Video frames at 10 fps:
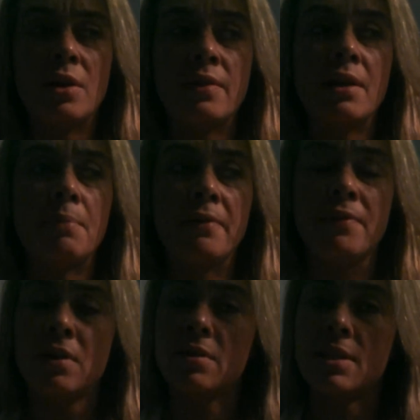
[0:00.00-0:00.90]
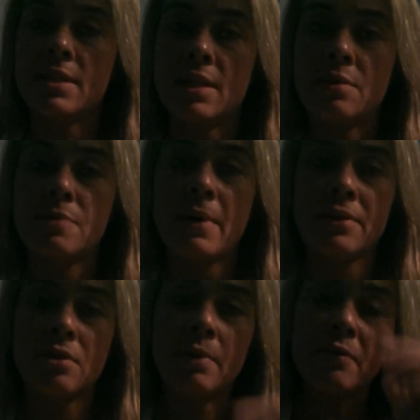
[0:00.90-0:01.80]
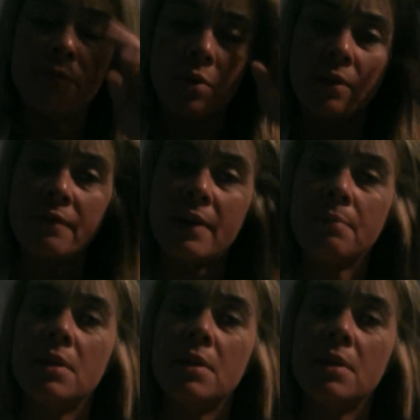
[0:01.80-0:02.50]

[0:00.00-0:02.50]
I think my fiance said I was back there about 45